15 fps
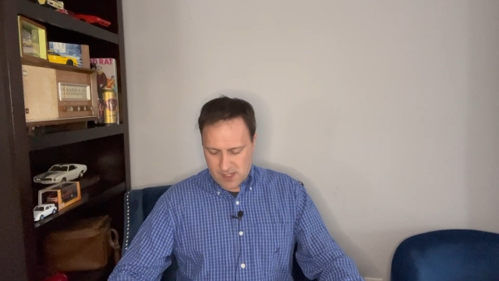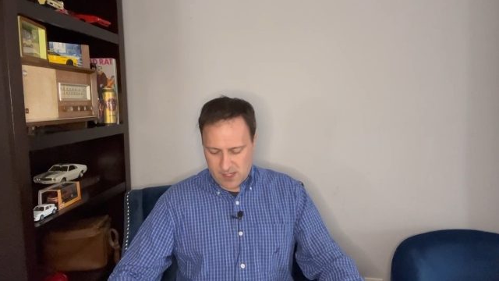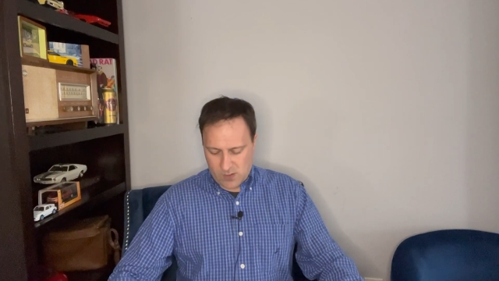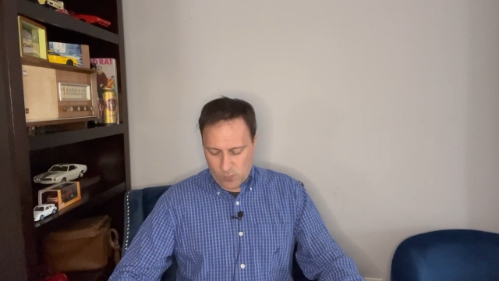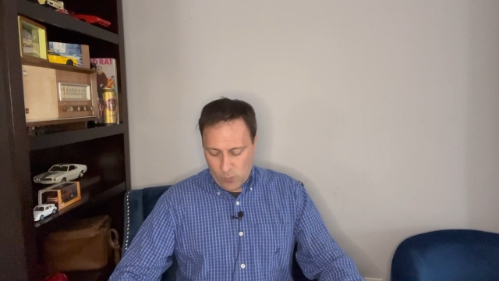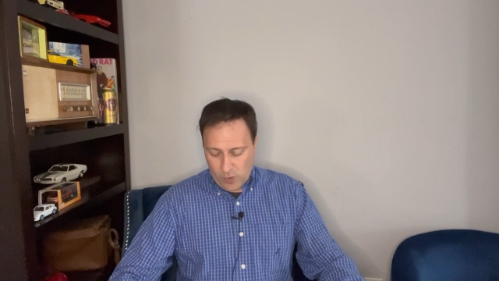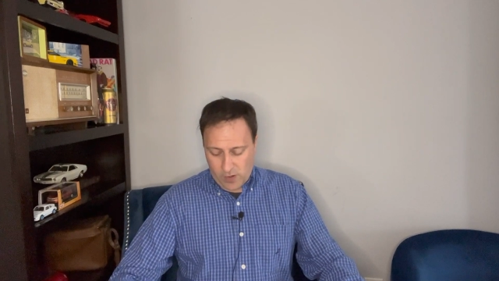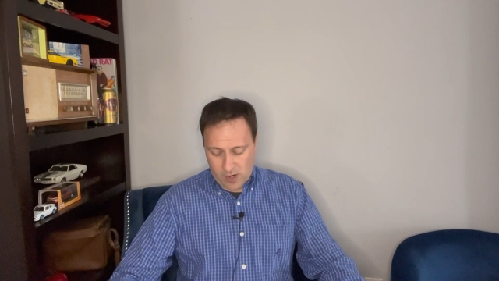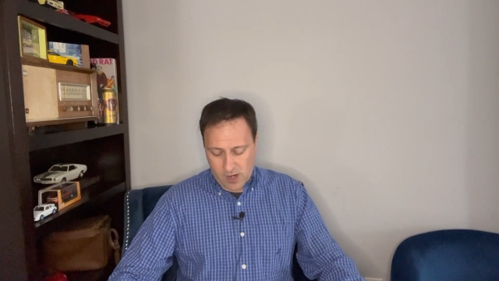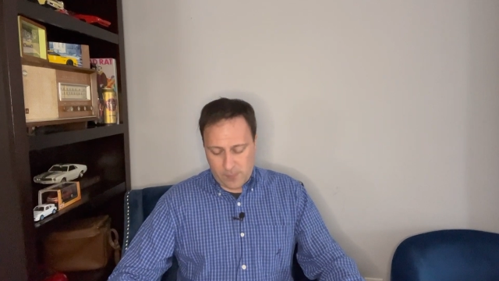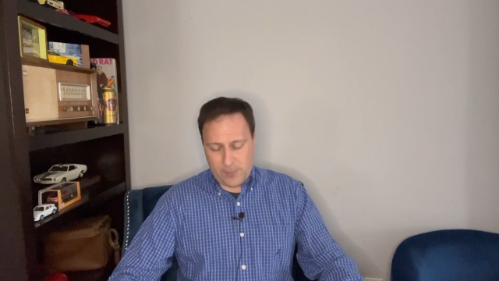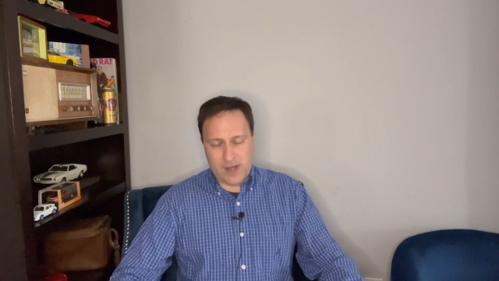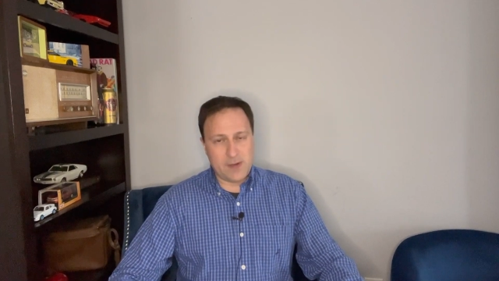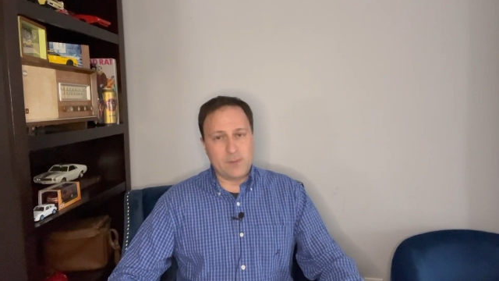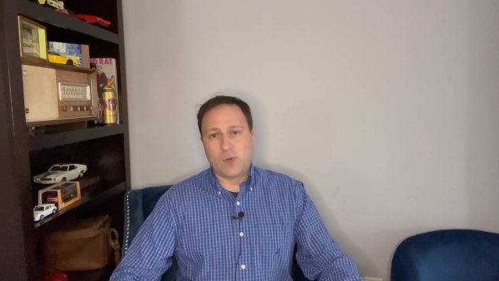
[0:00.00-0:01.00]
We're up
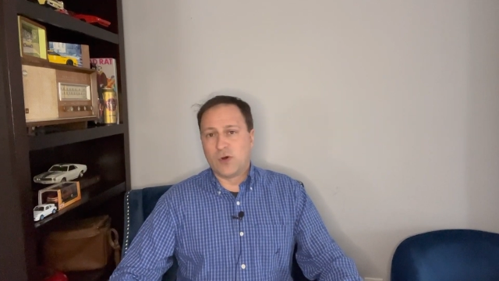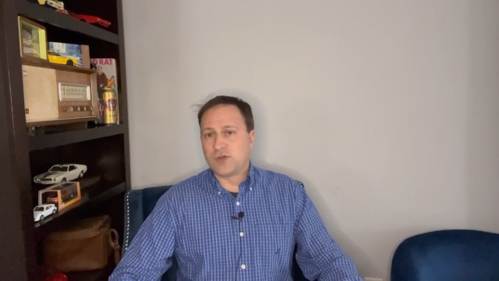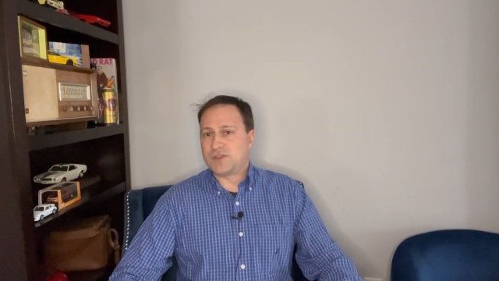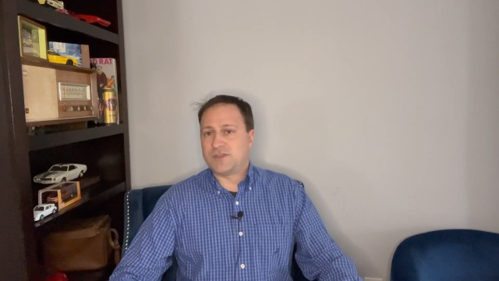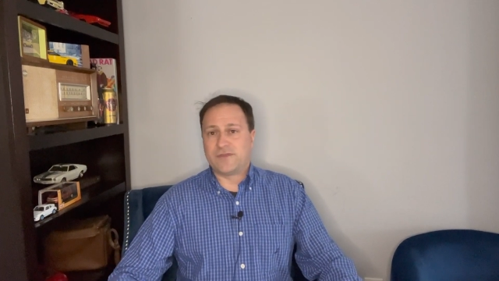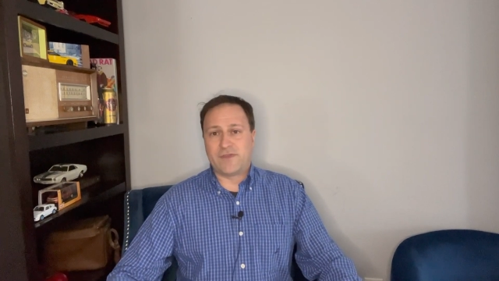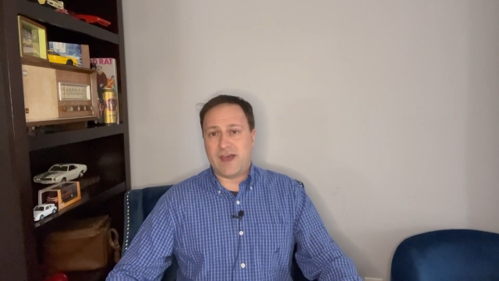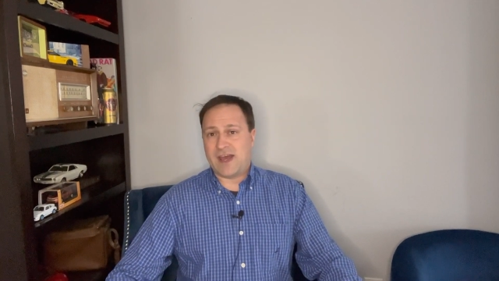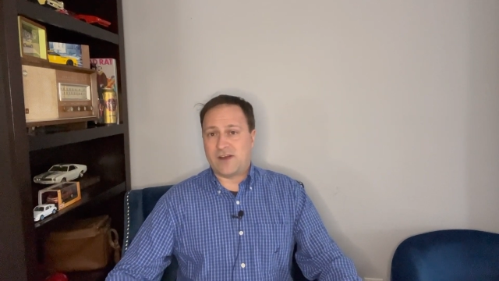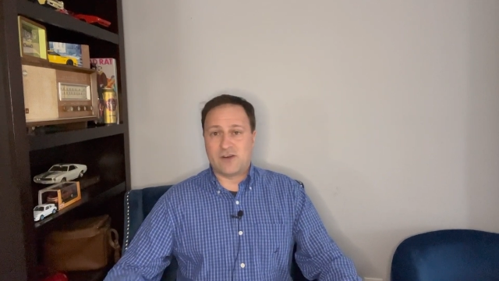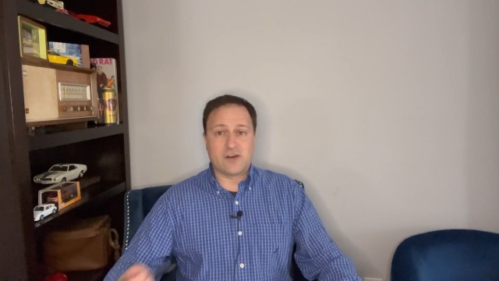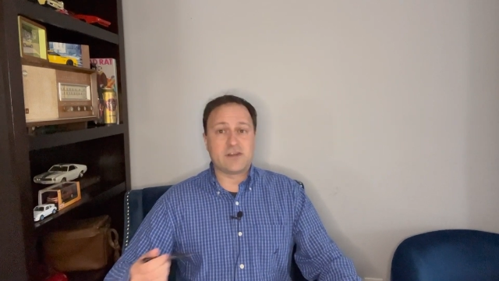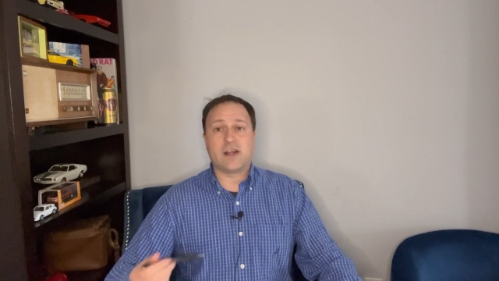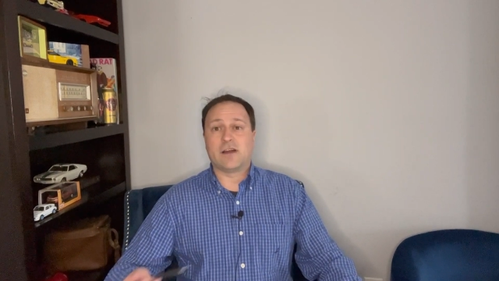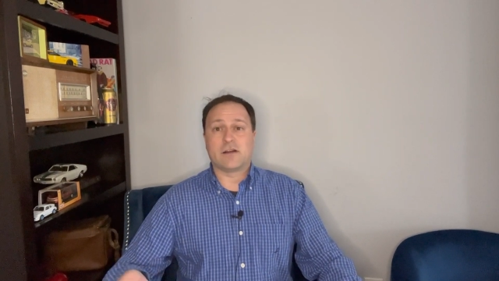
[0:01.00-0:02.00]
on most of that, or
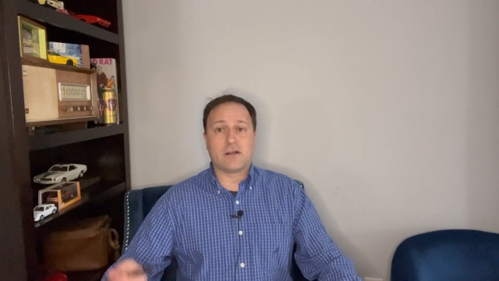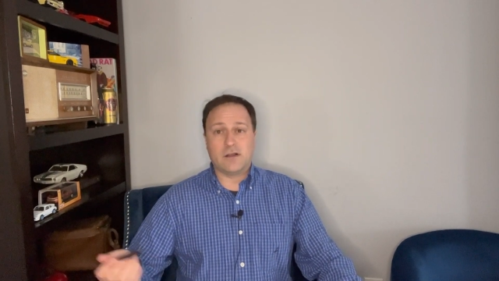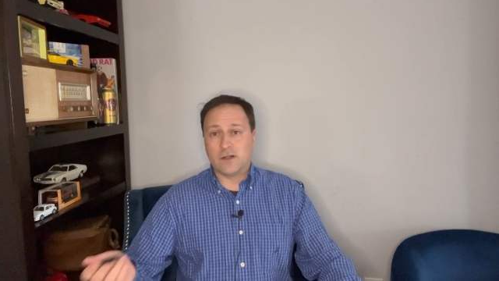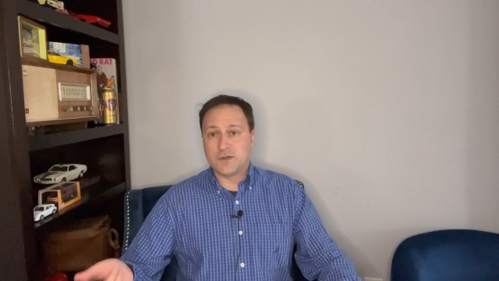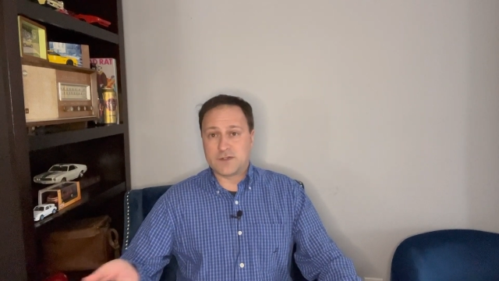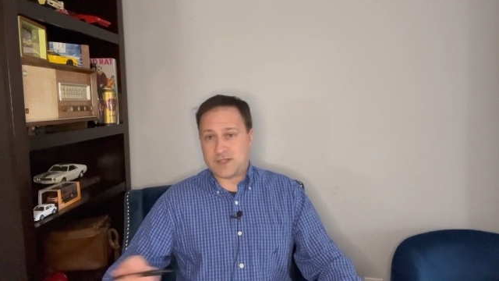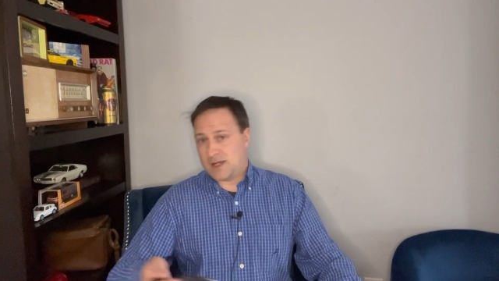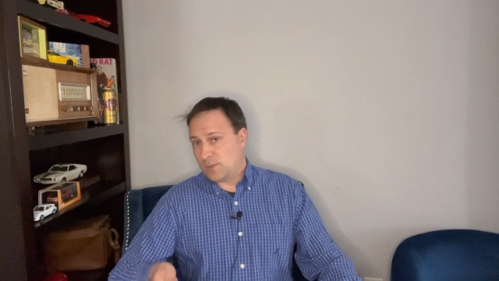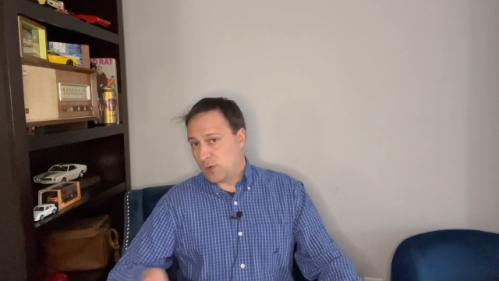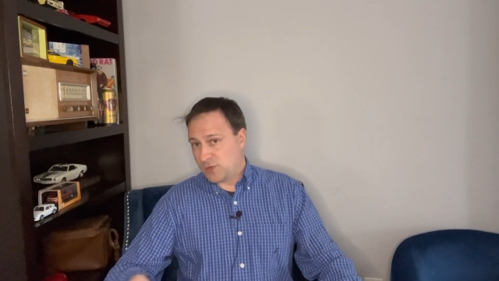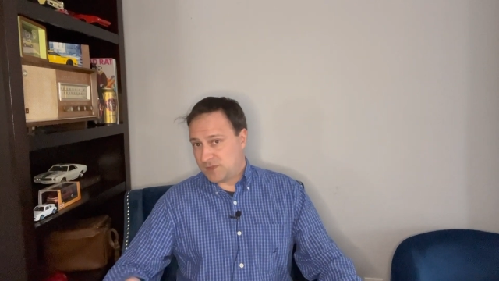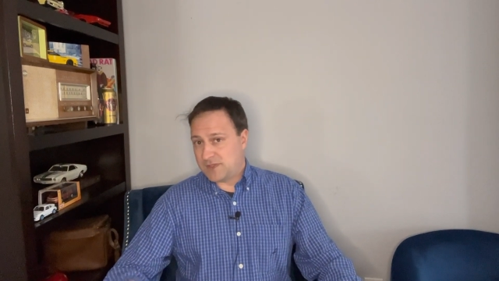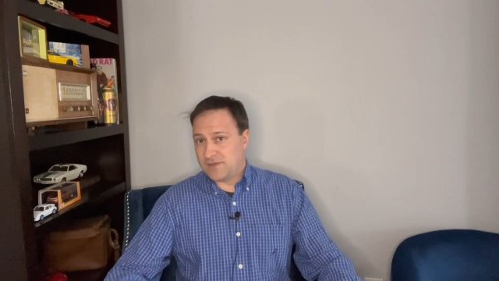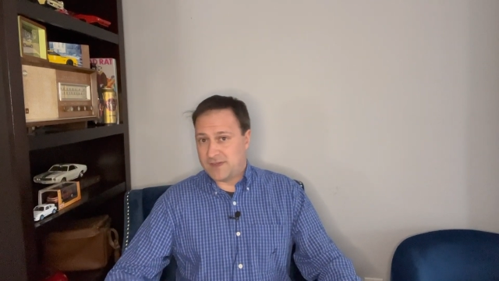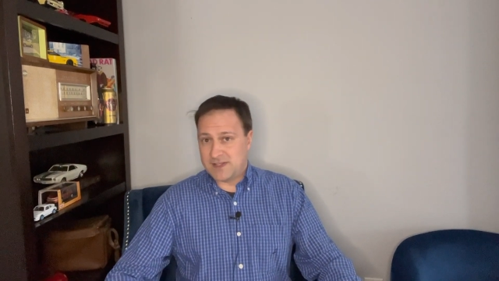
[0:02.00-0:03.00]
darn close on
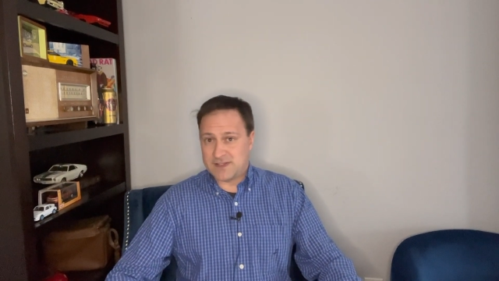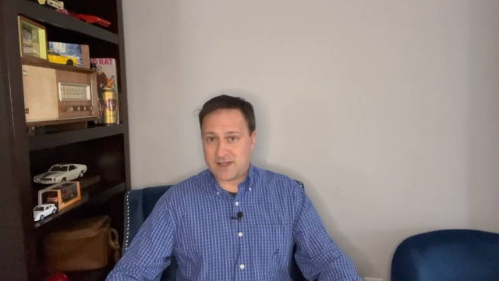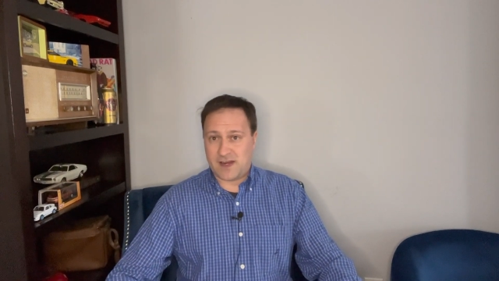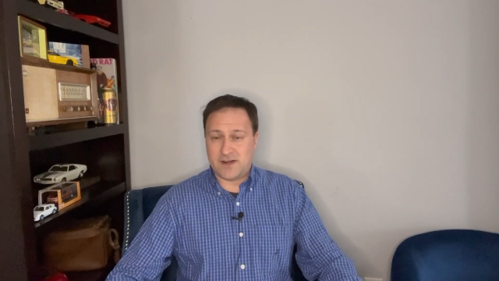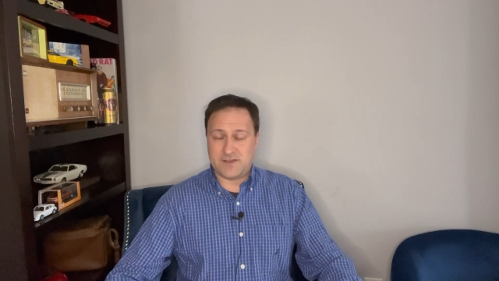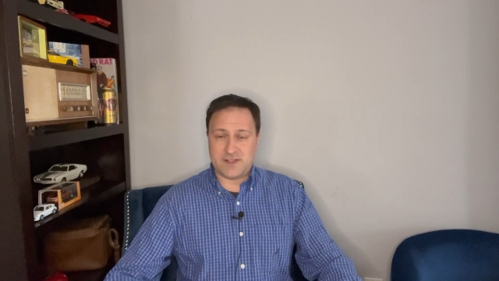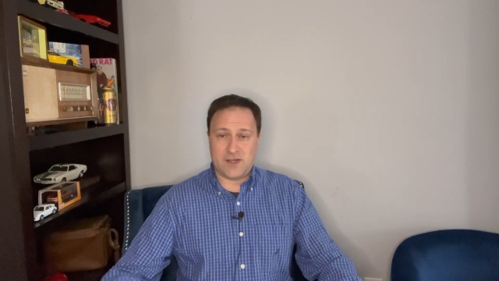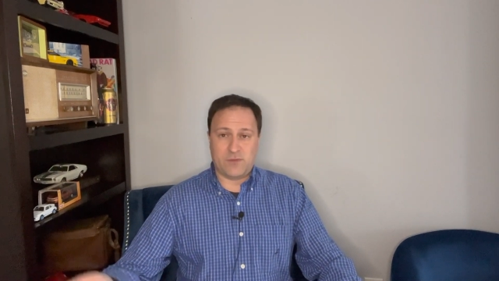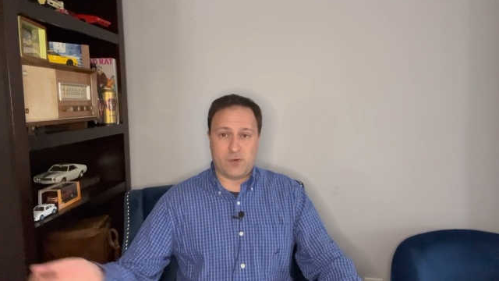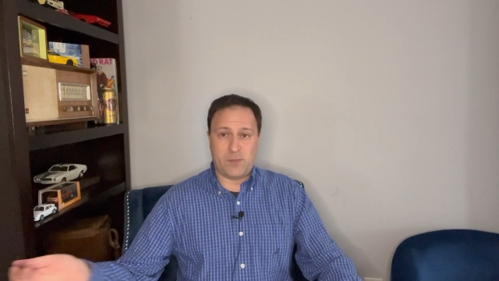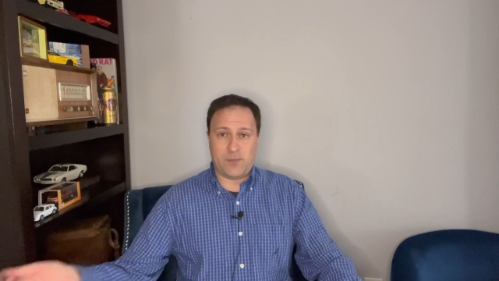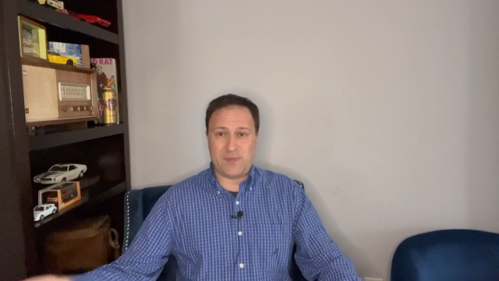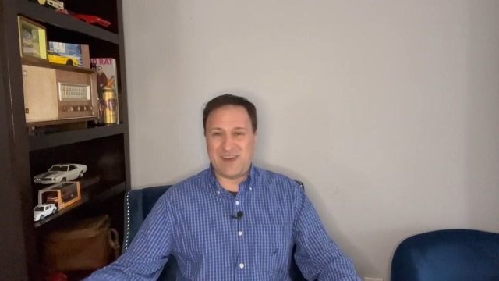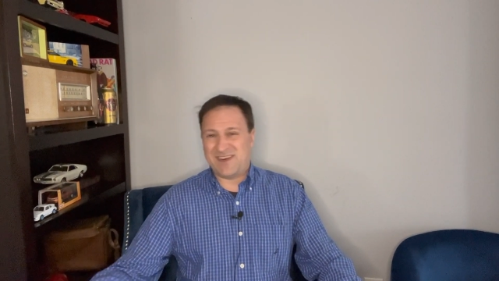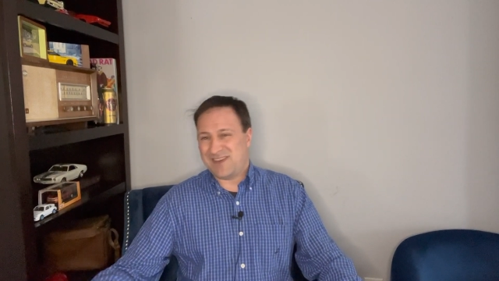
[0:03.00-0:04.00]
most of these cars that were
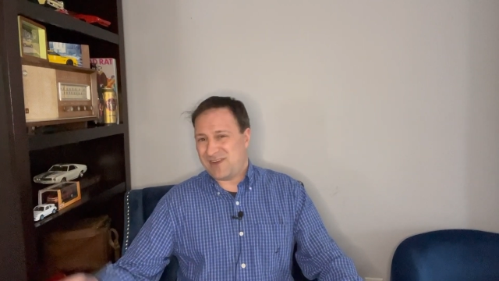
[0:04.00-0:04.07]
repaired.